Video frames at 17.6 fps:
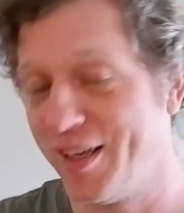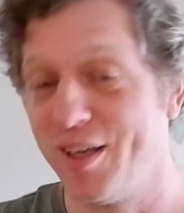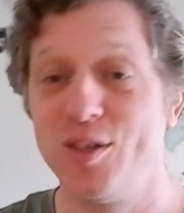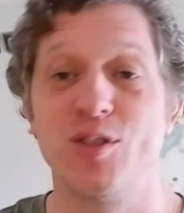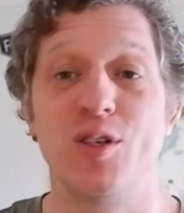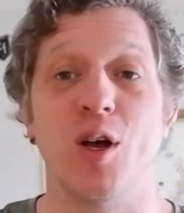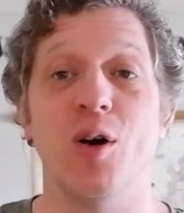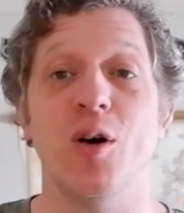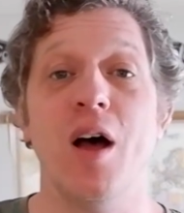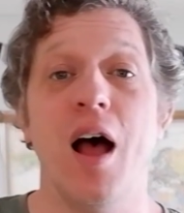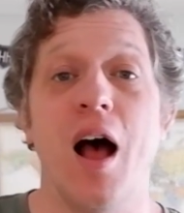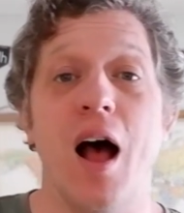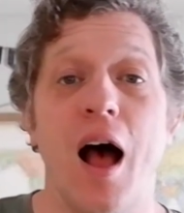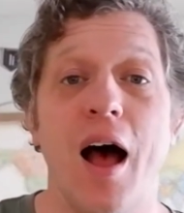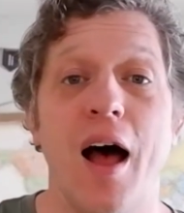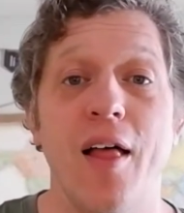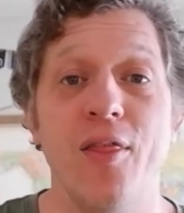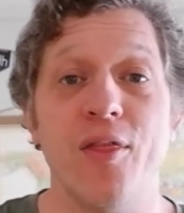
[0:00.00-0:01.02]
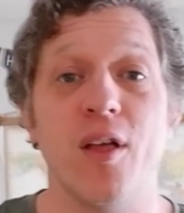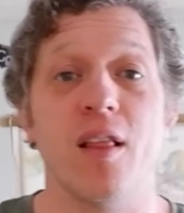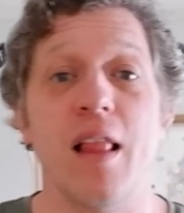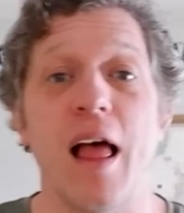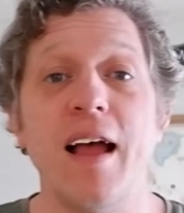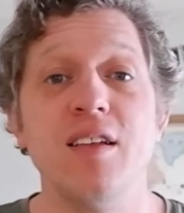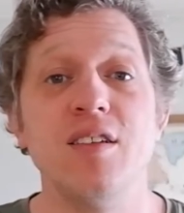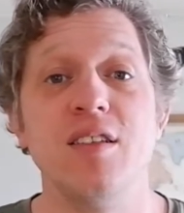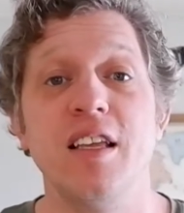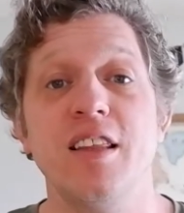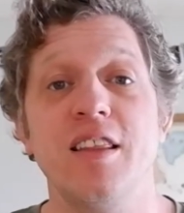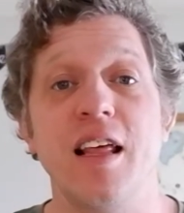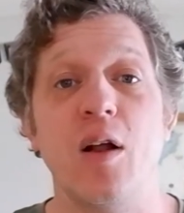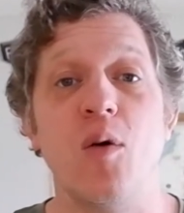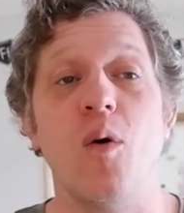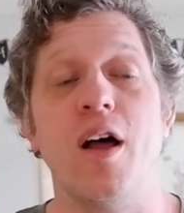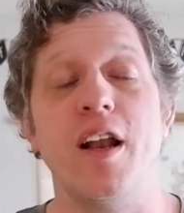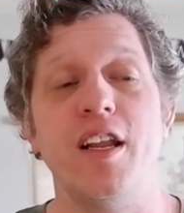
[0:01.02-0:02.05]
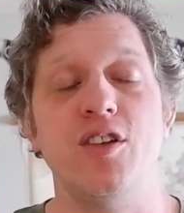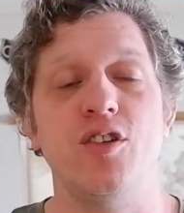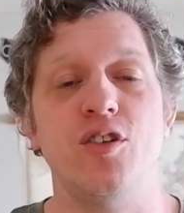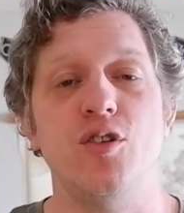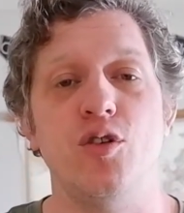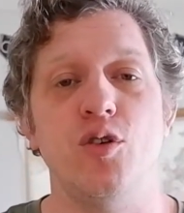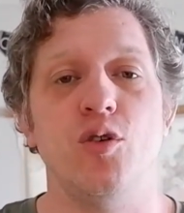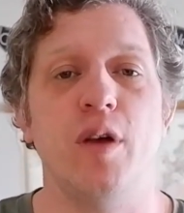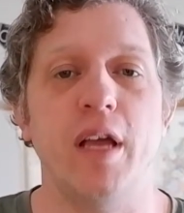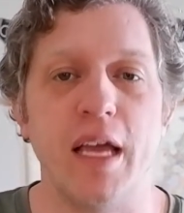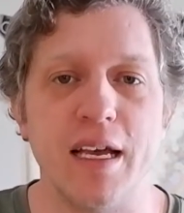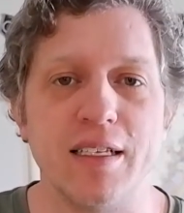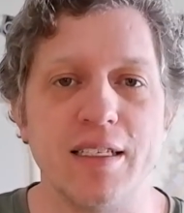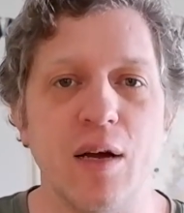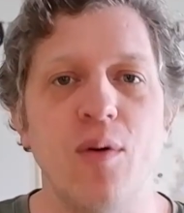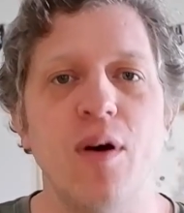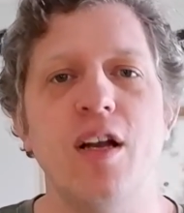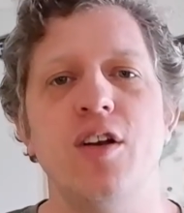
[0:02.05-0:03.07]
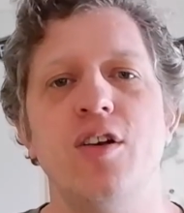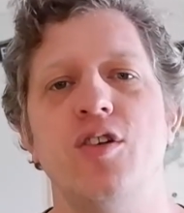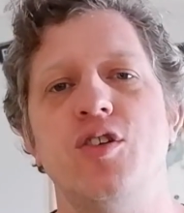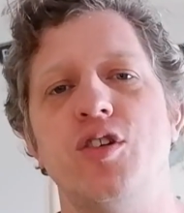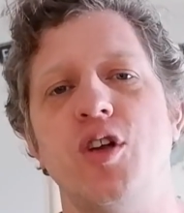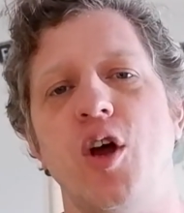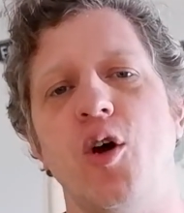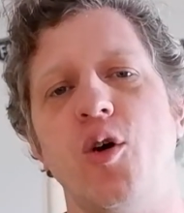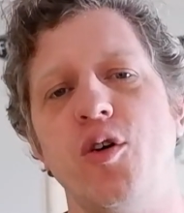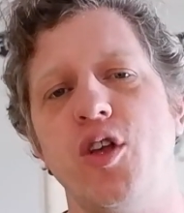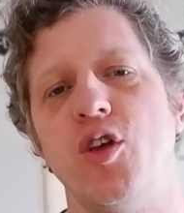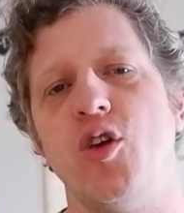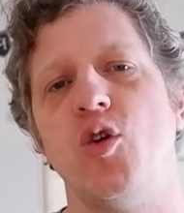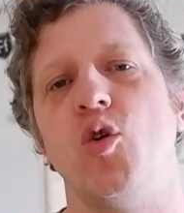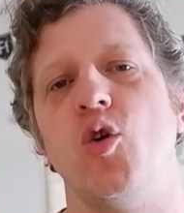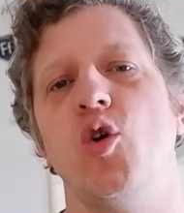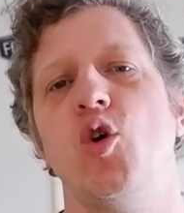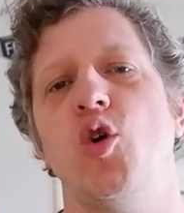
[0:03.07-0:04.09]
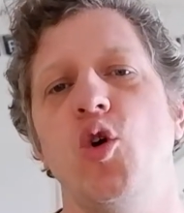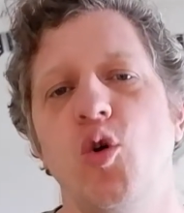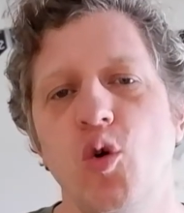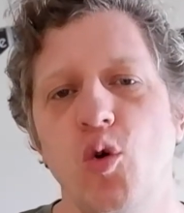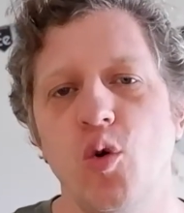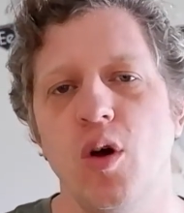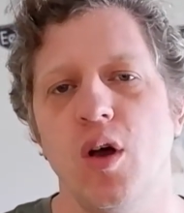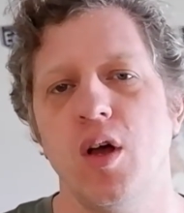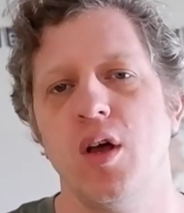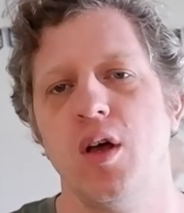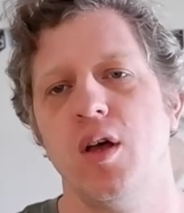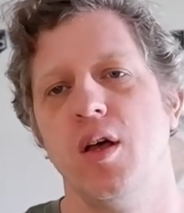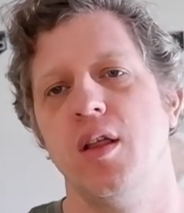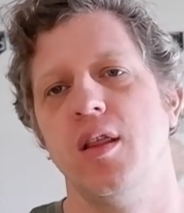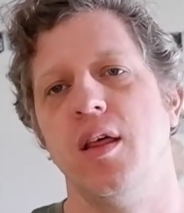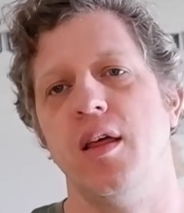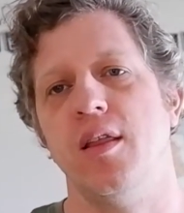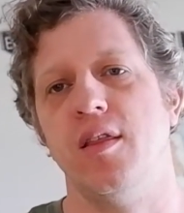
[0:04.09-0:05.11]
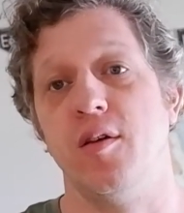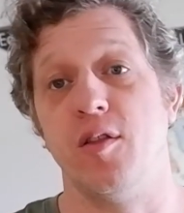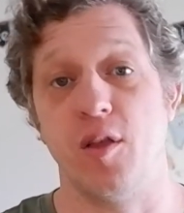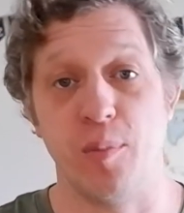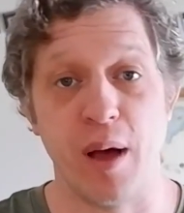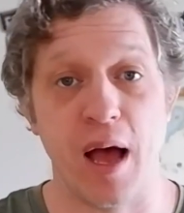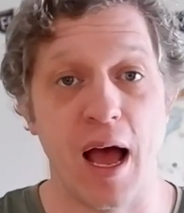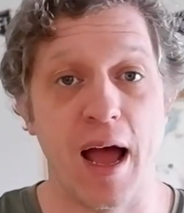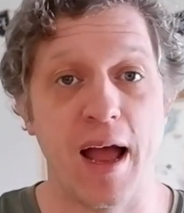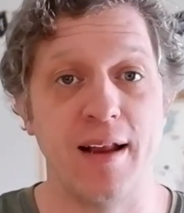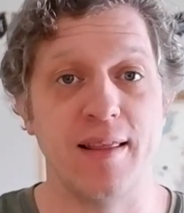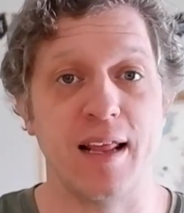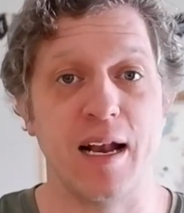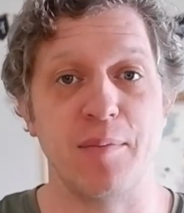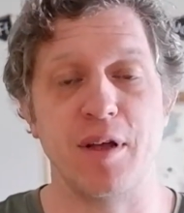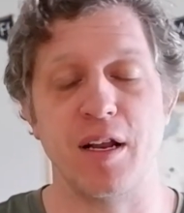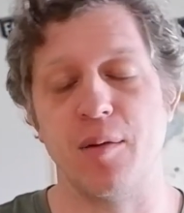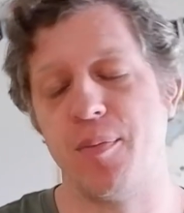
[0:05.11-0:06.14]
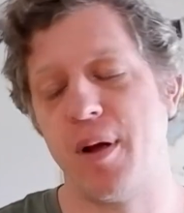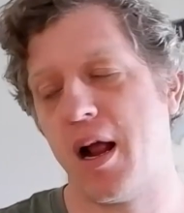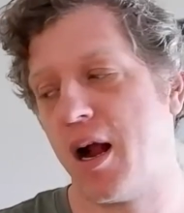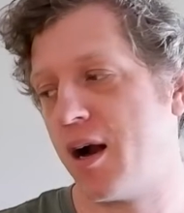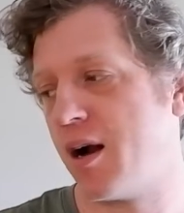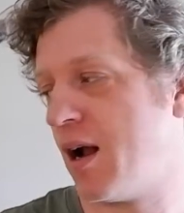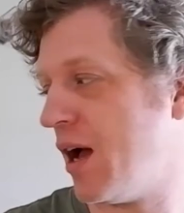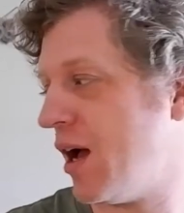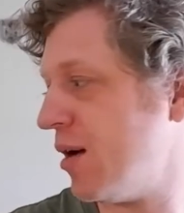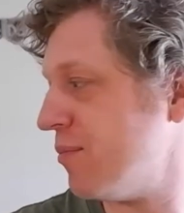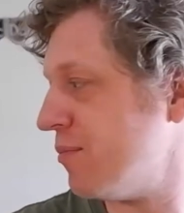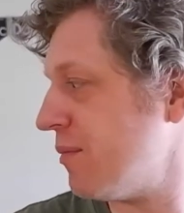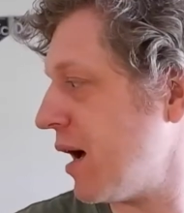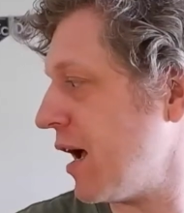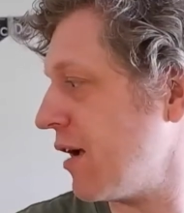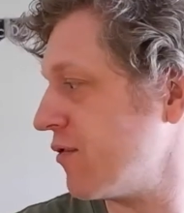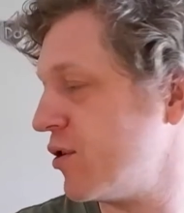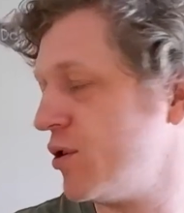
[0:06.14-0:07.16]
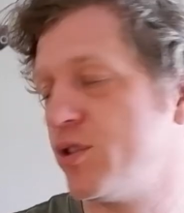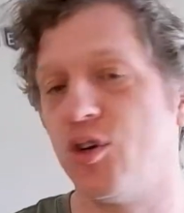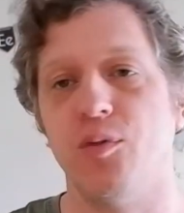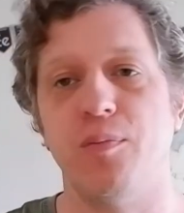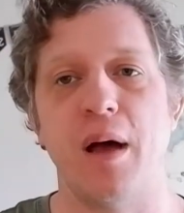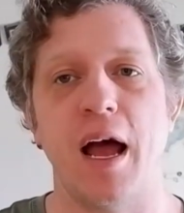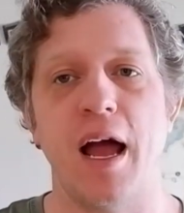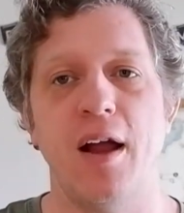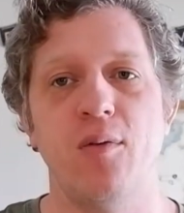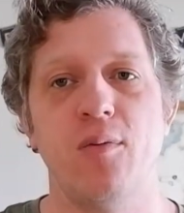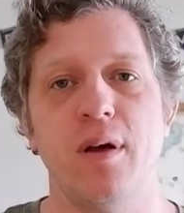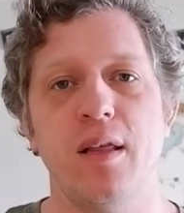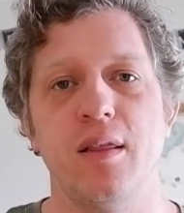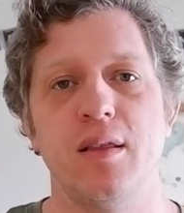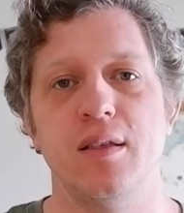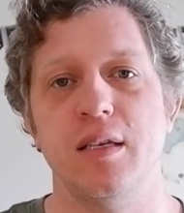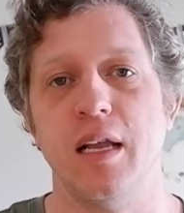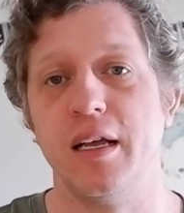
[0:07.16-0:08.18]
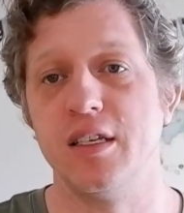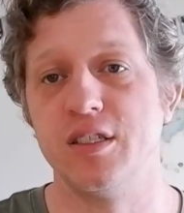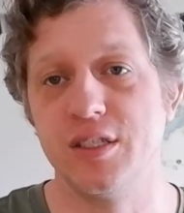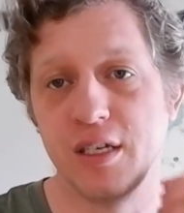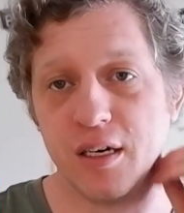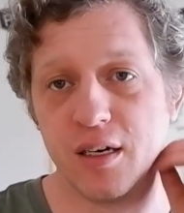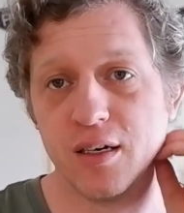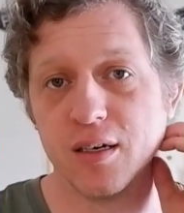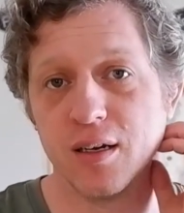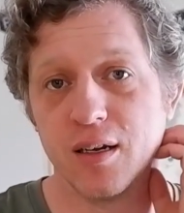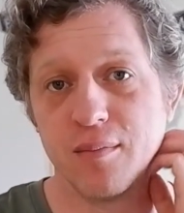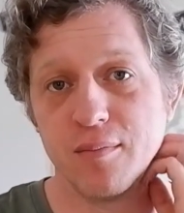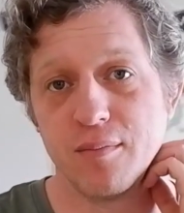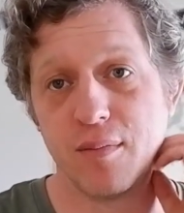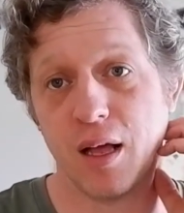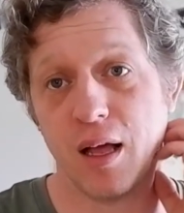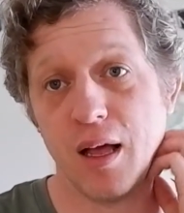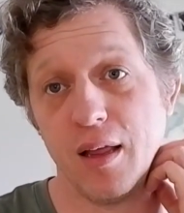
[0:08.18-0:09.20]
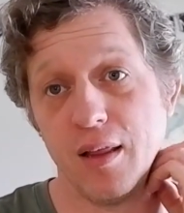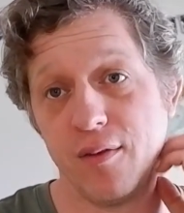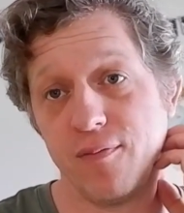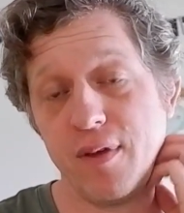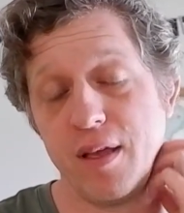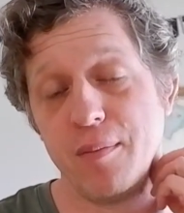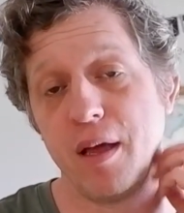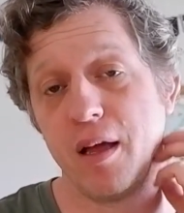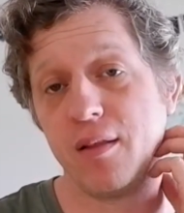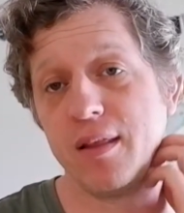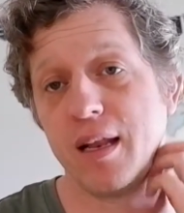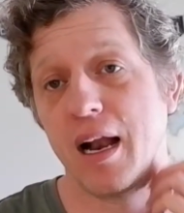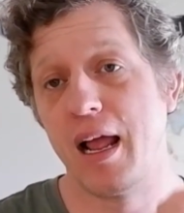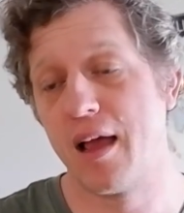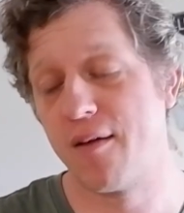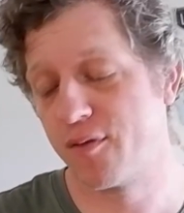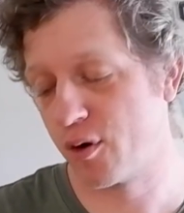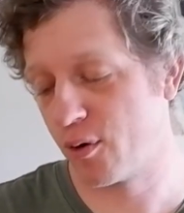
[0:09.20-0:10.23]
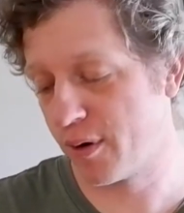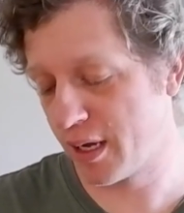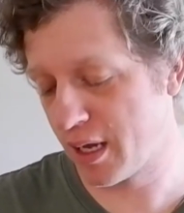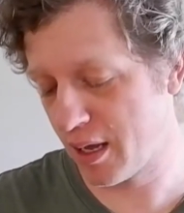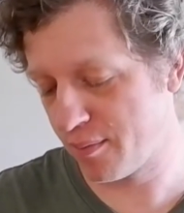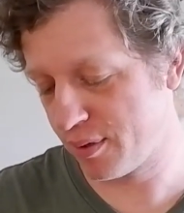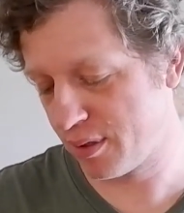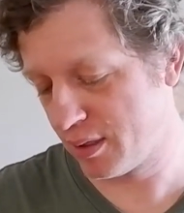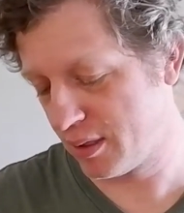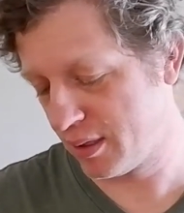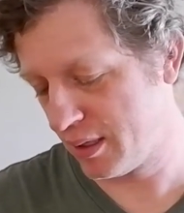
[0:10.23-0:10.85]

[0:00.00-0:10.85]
So the last thing that I wanted to do is I wanted to show you who the pied that I'm going to pair up my Russo Pied with next year, the female that I have growing up.